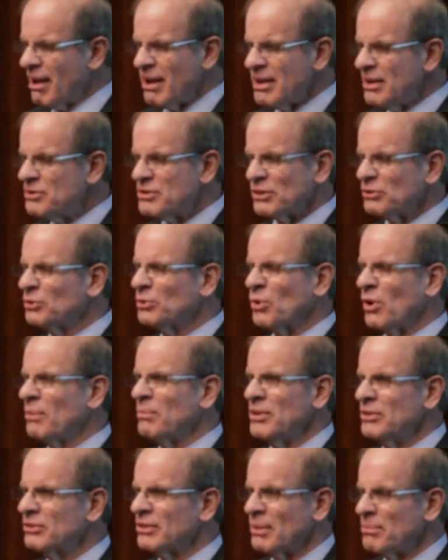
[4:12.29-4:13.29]
He just
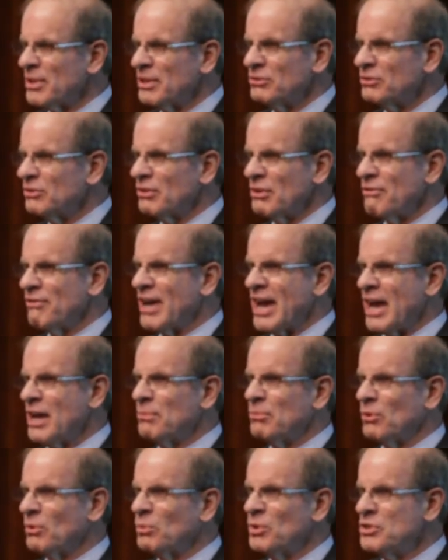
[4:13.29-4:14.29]
taught me something so valuable.